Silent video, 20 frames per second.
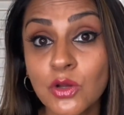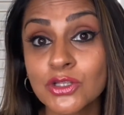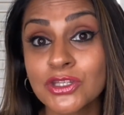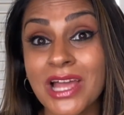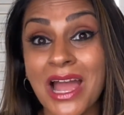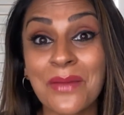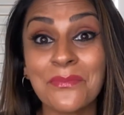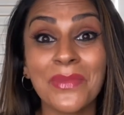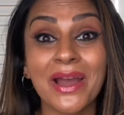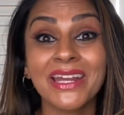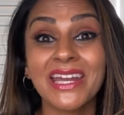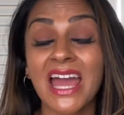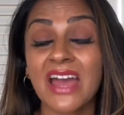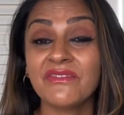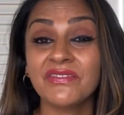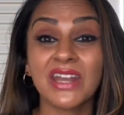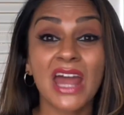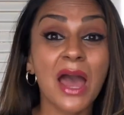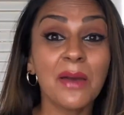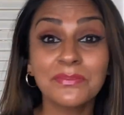So I might have
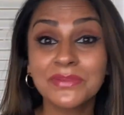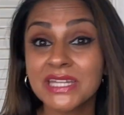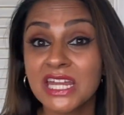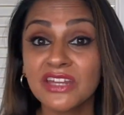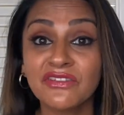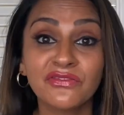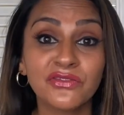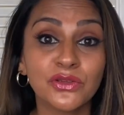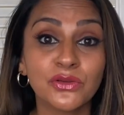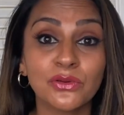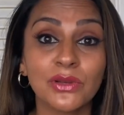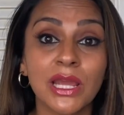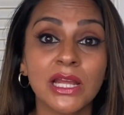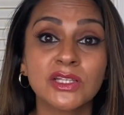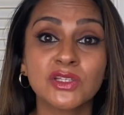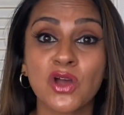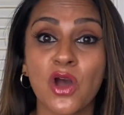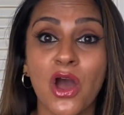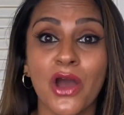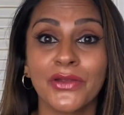an update for you later
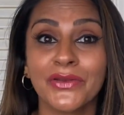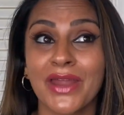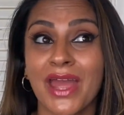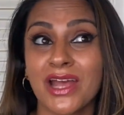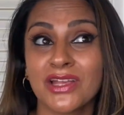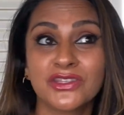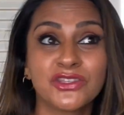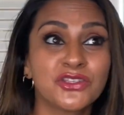on as